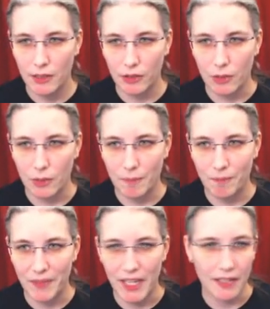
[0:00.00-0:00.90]
So
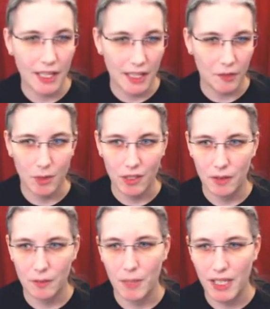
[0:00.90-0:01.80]
yeah, that has
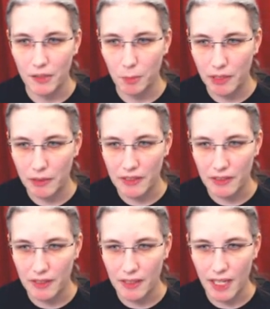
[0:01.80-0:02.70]
been my
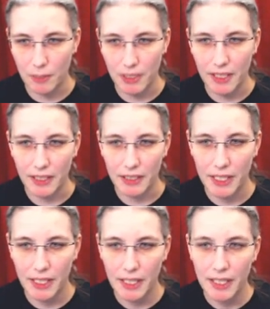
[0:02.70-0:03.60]
experience in that regard.
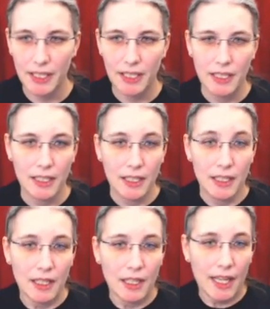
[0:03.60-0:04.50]

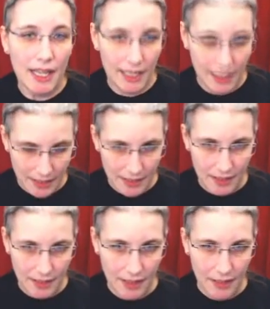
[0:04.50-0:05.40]
And
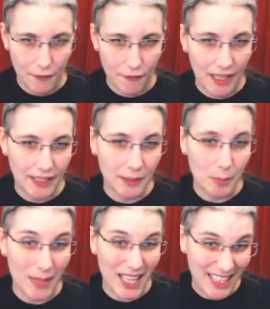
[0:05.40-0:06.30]
uh, the final
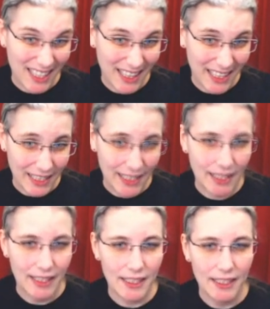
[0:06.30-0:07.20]
bad
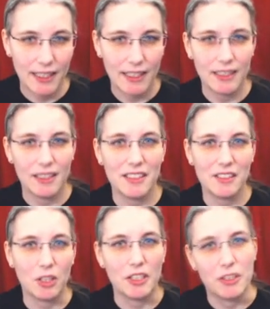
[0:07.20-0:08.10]
thing,
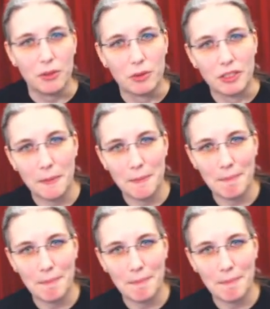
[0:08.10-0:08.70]
solitude.